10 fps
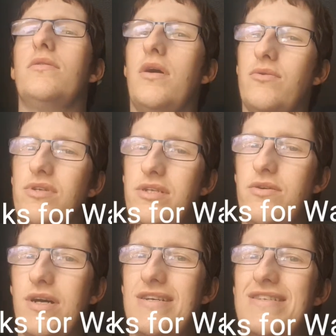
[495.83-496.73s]
I will see
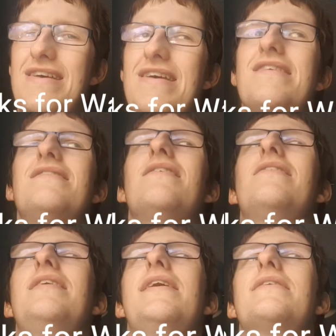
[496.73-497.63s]
you guys in
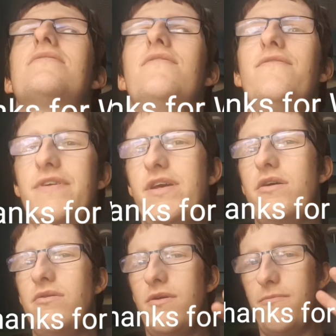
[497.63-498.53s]
the next
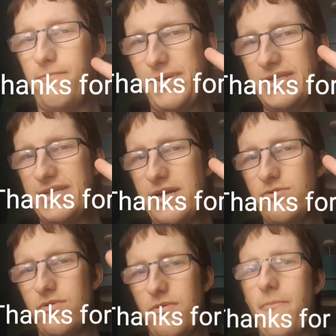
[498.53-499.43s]
video. Peace
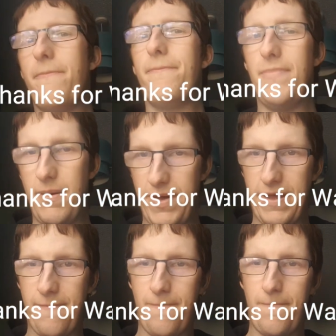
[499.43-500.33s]
out. Bye-bye.